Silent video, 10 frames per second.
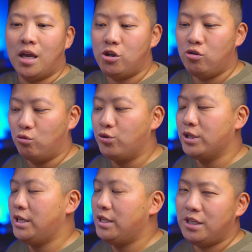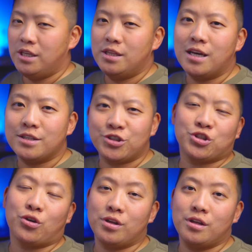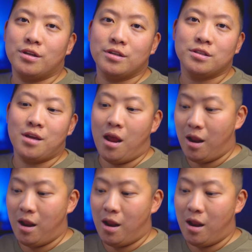and you really need that sturdiness,